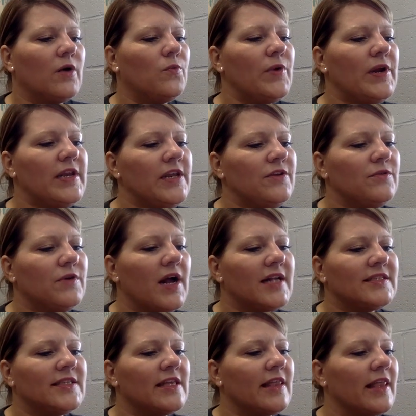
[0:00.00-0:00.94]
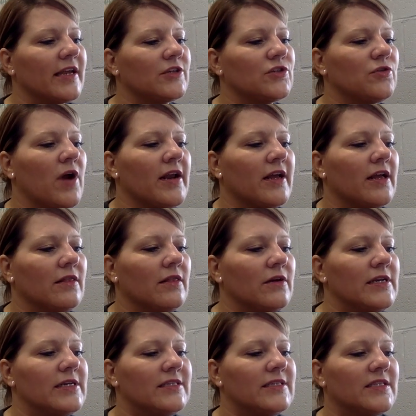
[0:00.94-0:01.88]
We need you guys in the Electronic
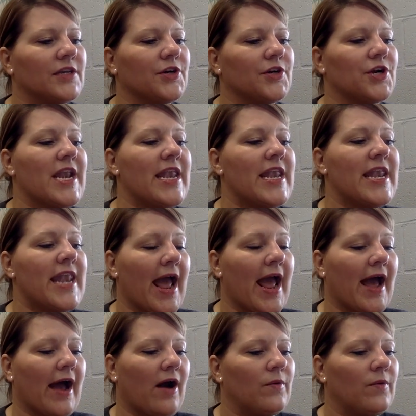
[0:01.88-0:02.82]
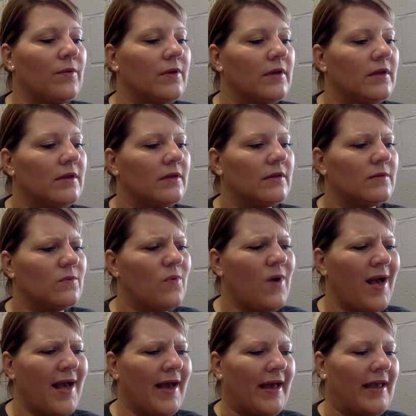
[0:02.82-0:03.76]
Learning Center now.
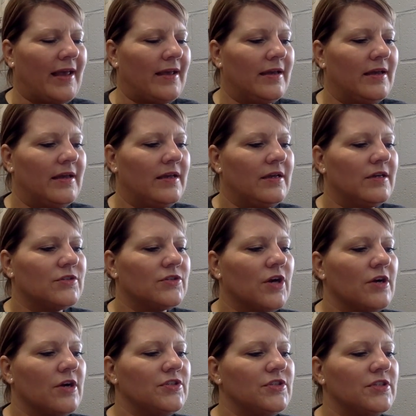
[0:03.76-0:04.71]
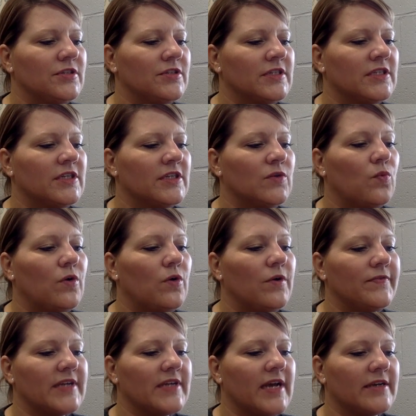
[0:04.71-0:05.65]
Why? Charles Chiltington
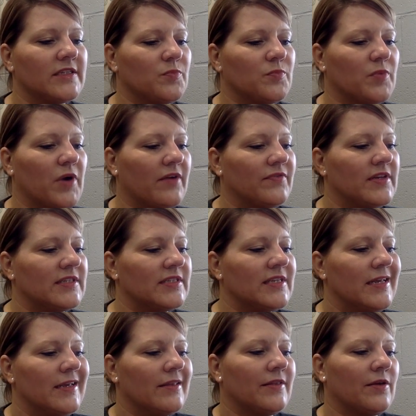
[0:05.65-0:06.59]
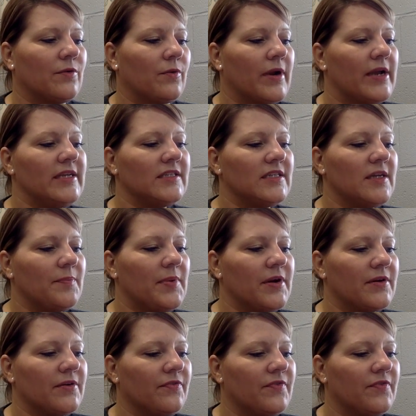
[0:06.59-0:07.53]
wolfed down his breakfast, then raced up
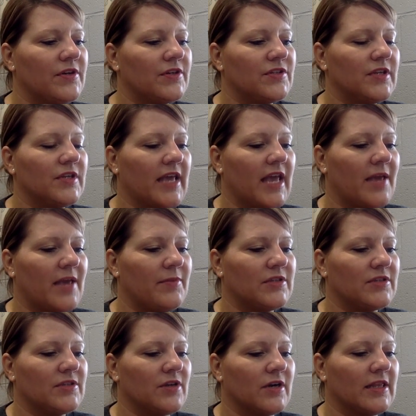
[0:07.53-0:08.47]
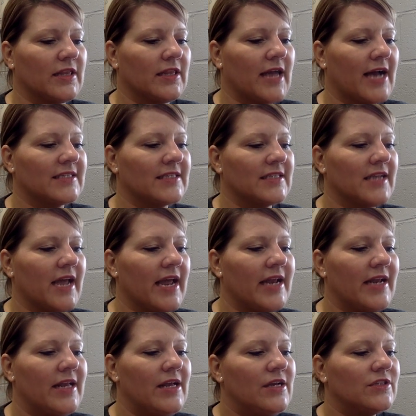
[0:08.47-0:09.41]
here to finish the game he started last night
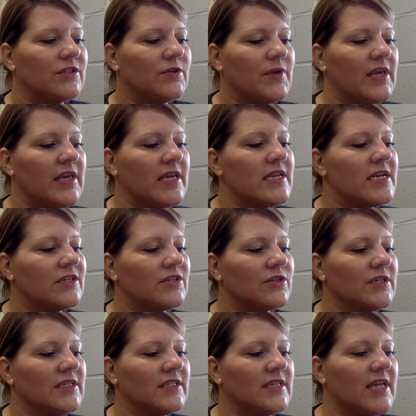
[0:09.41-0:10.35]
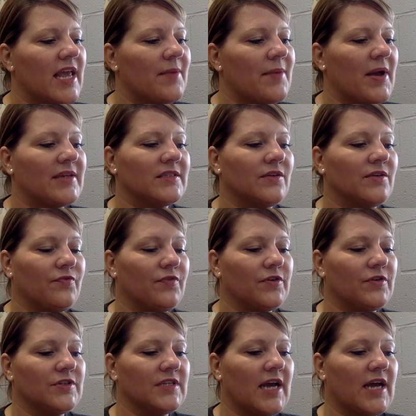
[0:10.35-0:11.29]
so he can enter his name as the
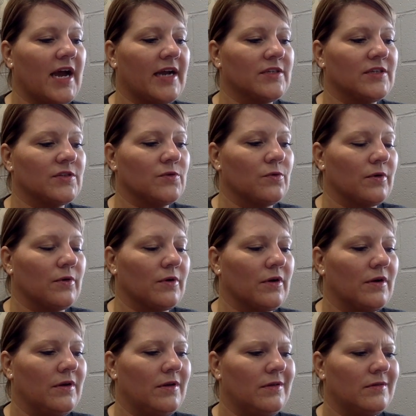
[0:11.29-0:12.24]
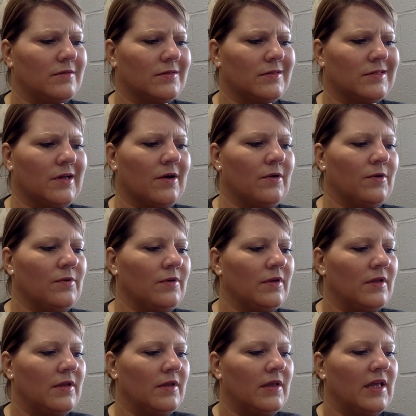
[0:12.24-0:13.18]
first high scorer.
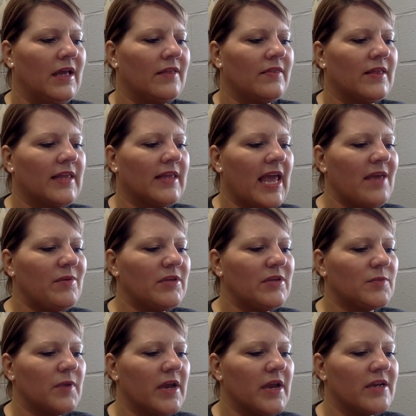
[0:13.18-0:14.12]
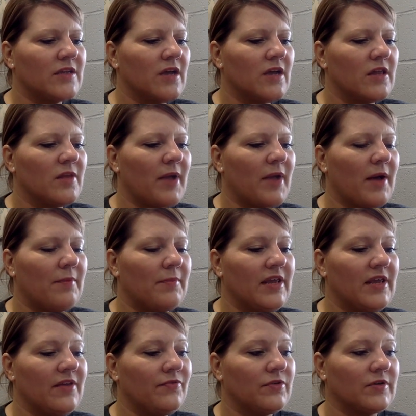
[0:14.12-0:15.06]
So, the game he's playing is all about
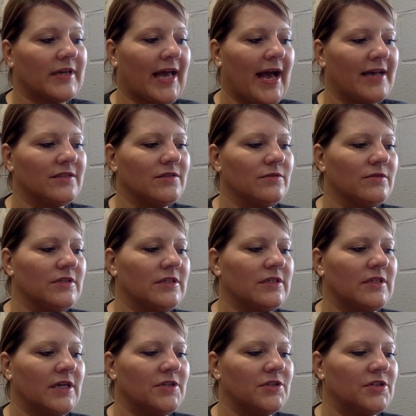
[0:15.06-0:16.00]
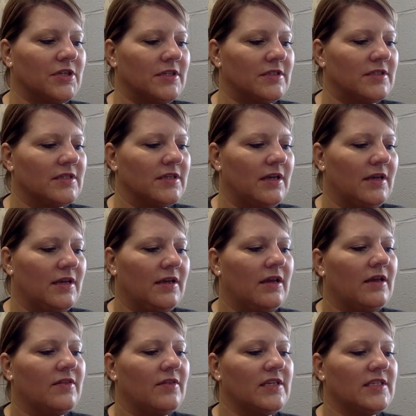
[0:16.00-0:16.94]
medieval castles and dungeons.
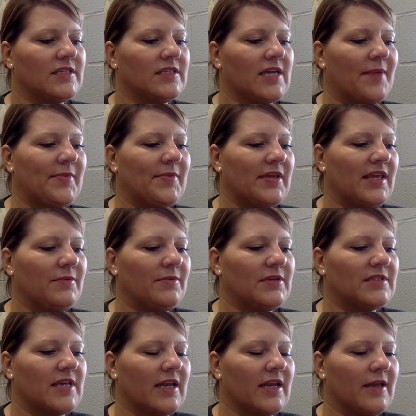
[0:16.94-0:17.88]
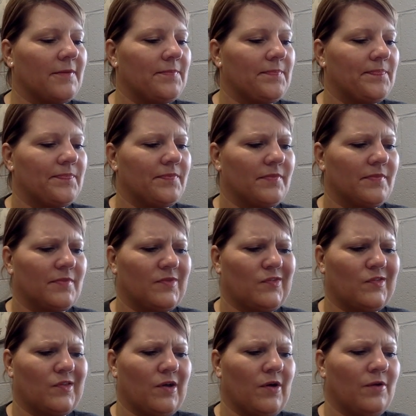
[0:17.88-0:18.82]
This time, Akimi said it.
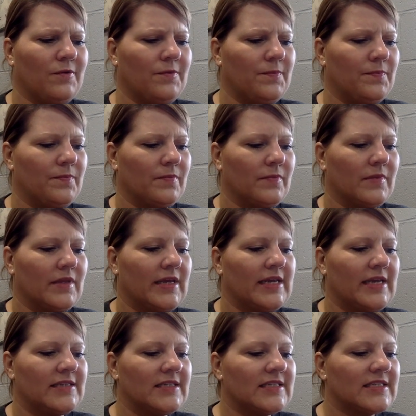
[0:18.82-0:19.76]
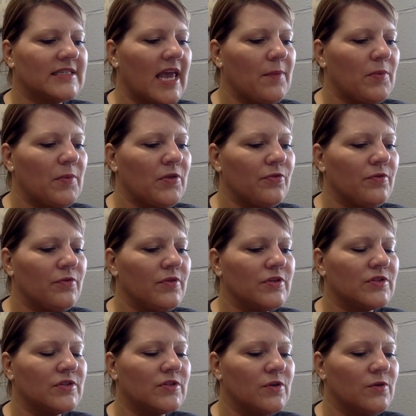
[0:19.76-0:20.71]
So, he's escaping through the
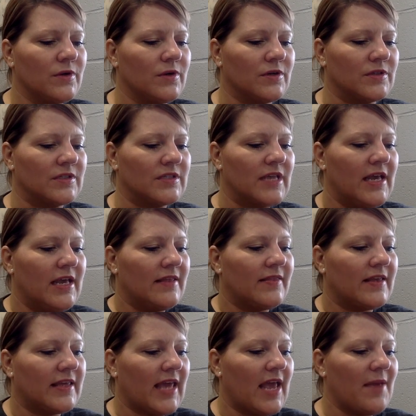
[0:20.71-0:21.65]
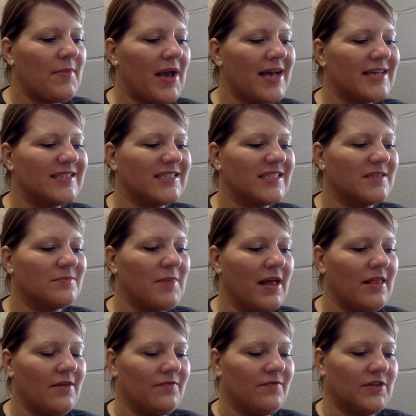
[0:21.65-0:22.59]
sewers. The game has
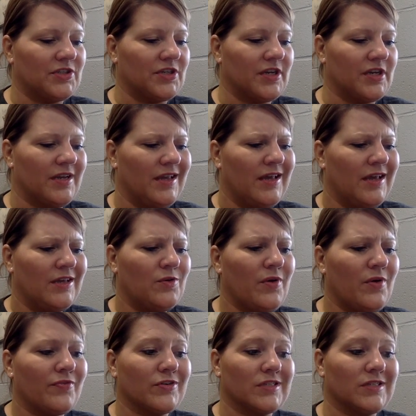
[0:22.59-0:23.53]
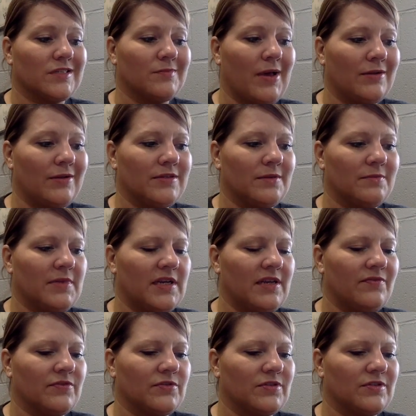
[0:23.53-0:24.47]
smell-o-vision. You ever smelled a
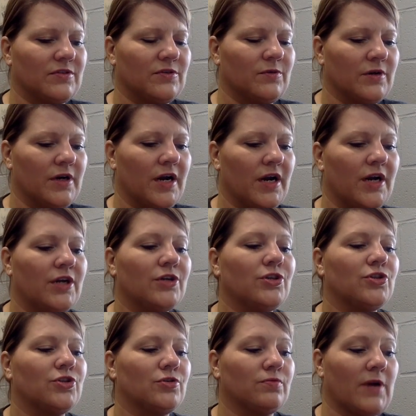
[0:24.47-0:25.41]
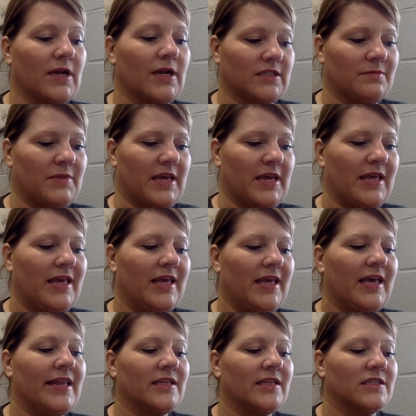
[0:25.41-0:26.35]
medieval sewer? Trust me,
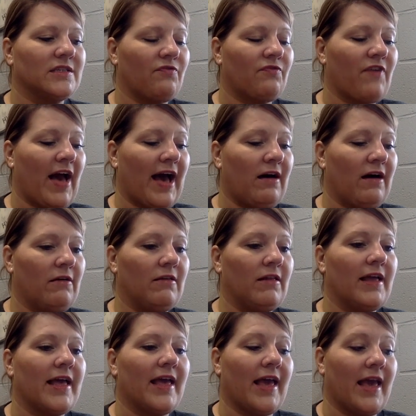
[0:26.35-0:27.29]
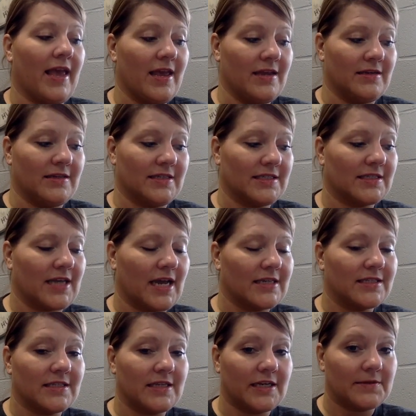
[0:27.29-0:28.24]
it is foul and
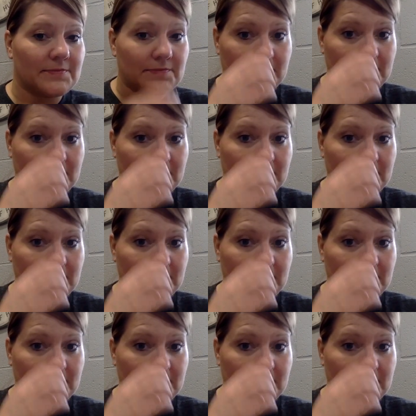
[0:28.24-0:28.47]
disgusting.